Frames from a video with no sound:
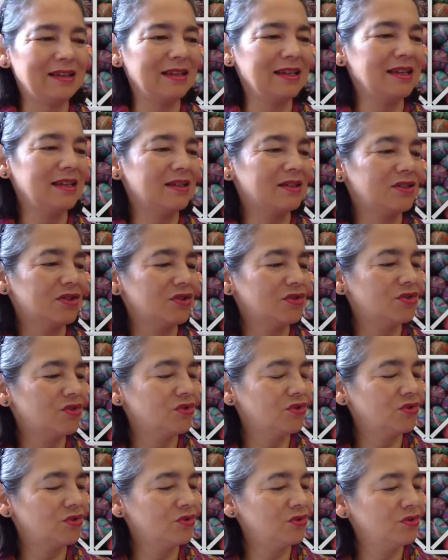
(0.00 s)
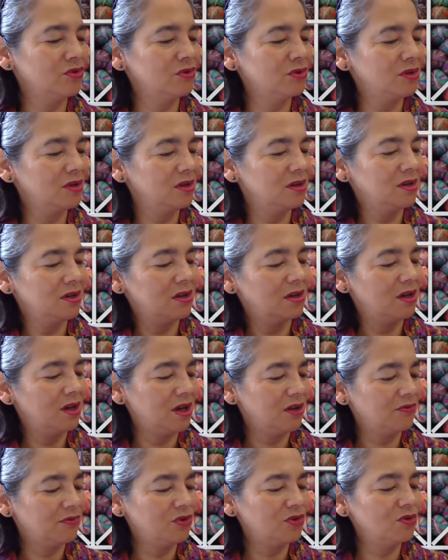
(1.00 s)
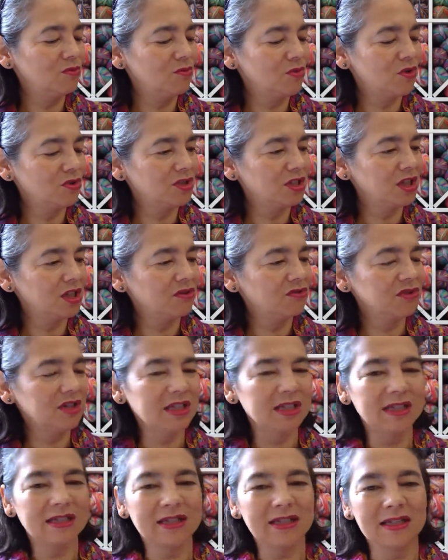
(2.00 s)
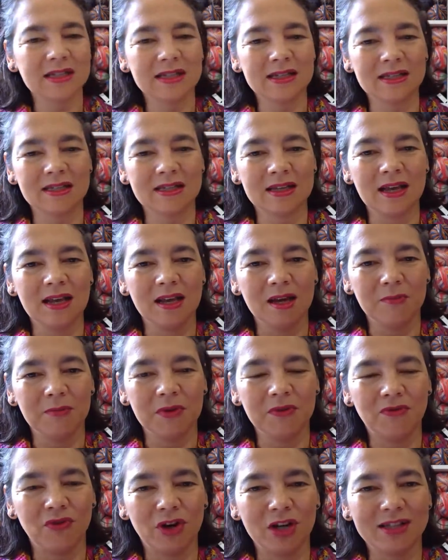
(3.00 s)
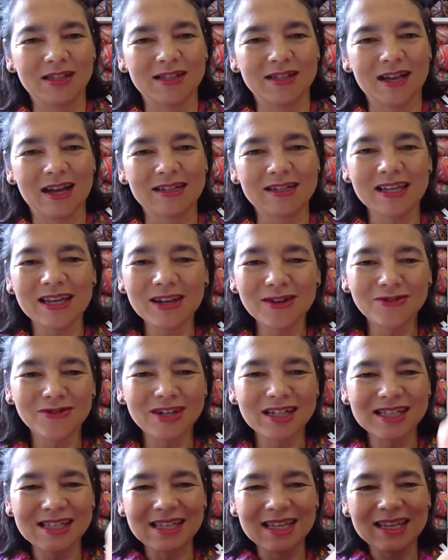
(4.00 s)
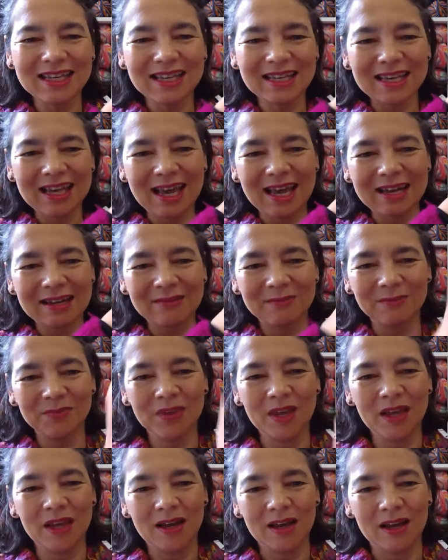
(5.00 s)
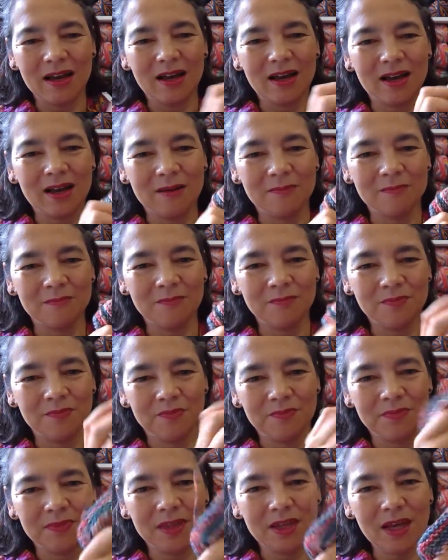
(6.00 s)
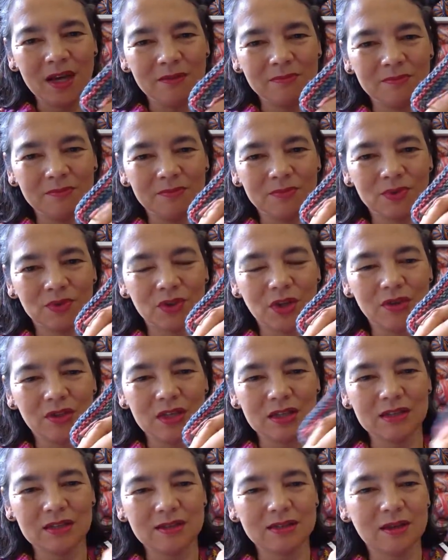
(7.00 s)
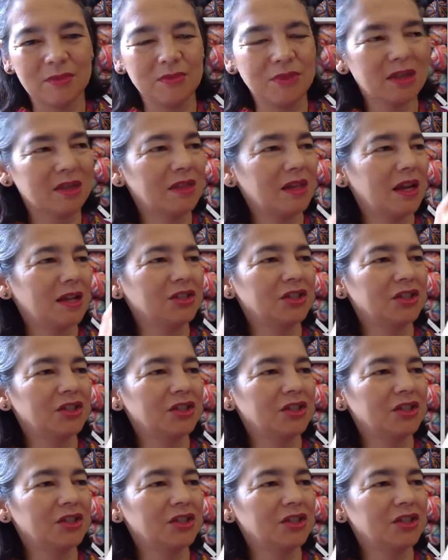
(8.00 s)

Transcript: need to do a few more decreases before I start increasing again. Yeah, so this is something that I